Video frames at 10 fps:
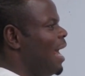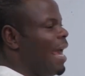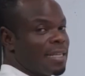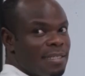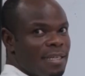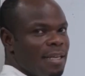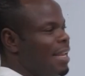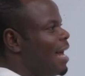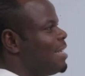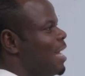X.
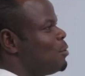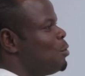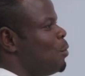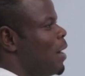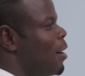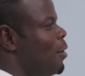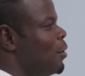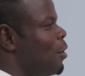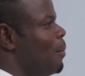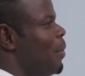That tells you we are going
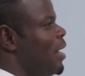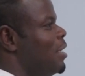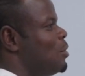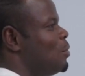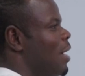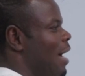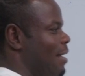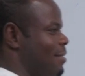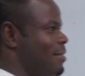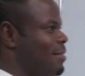to compare these two
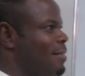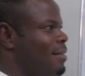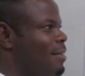guys.